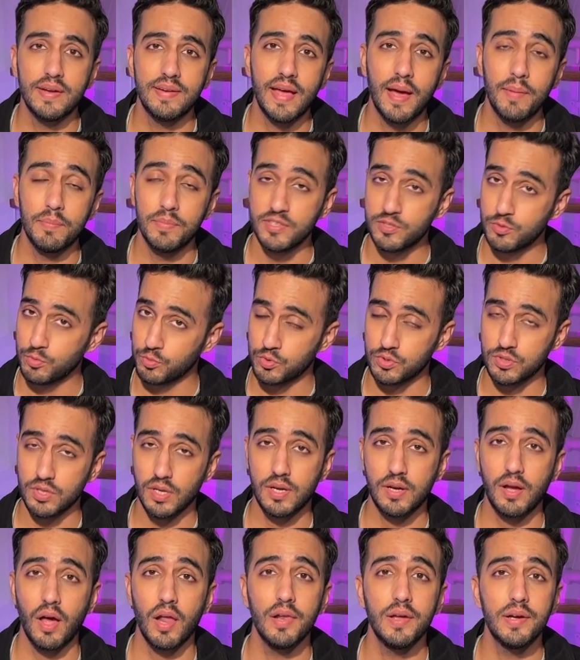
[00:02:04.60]
tablets, which was a
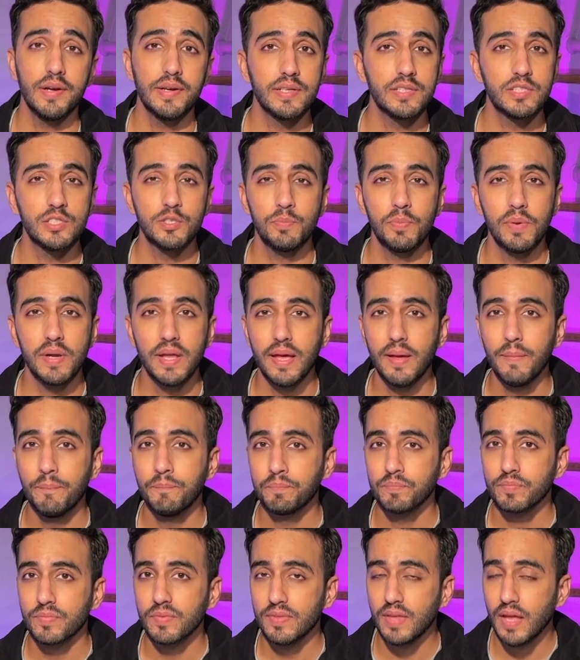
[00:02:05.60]
color display,
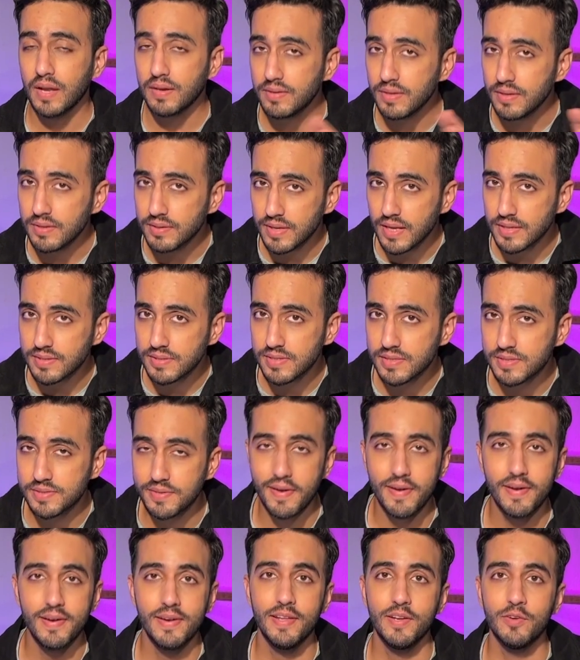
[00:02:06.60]
that didn't
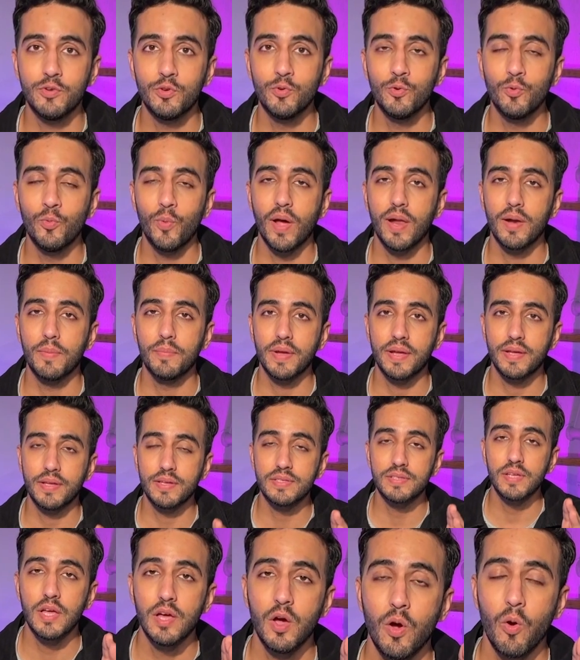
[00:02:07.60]
necessarily do well,
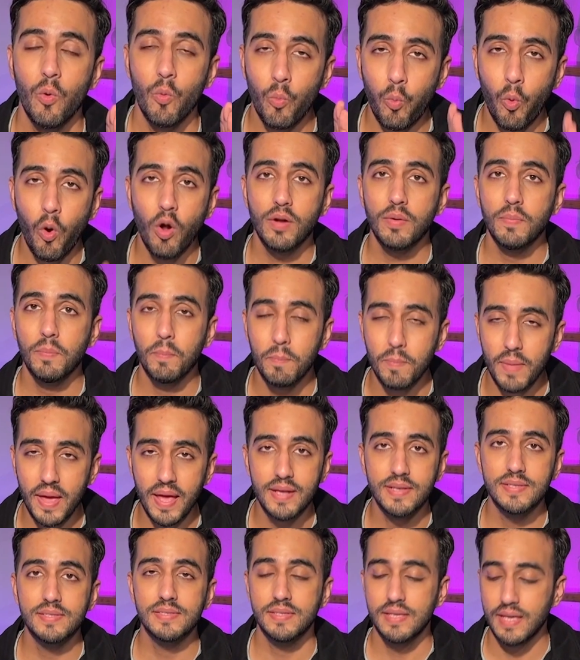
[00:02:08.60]
because what
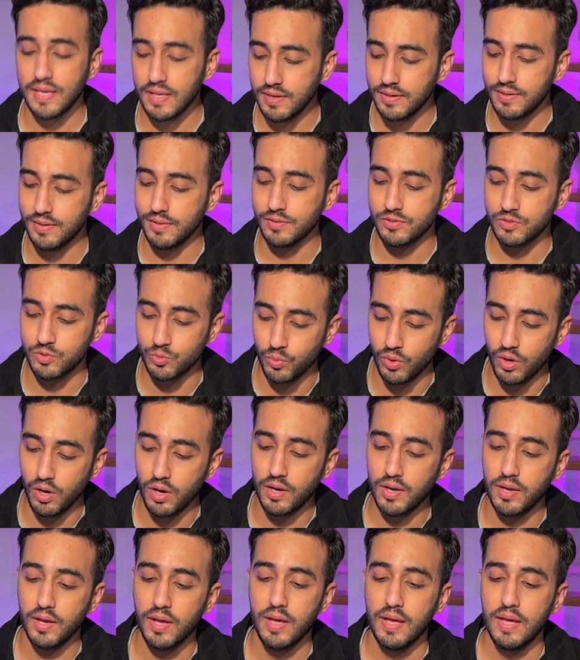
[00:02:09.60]
makes Kindles
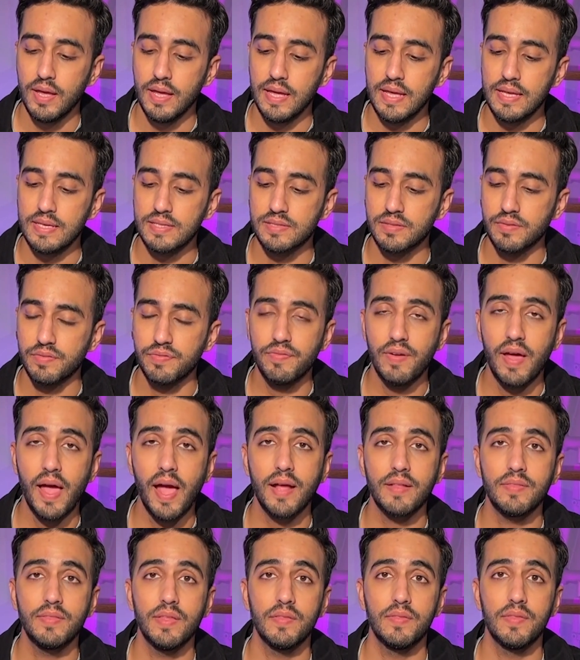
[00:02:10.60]
work is the
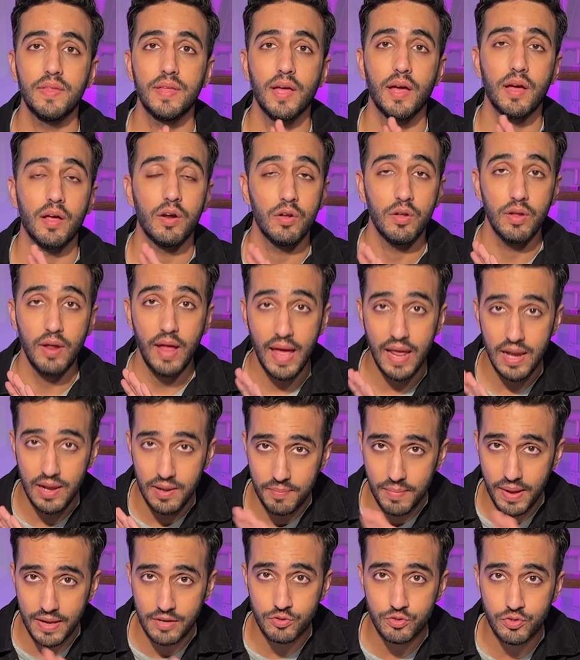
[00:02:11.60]
fact that they are
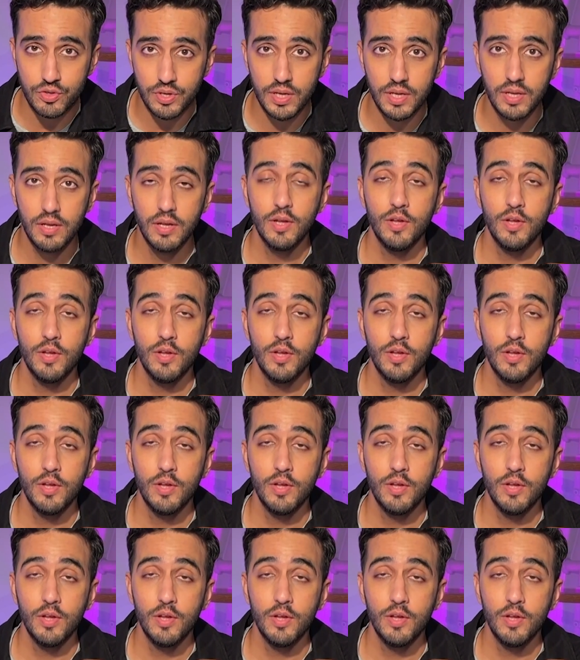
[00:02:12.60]
elementary,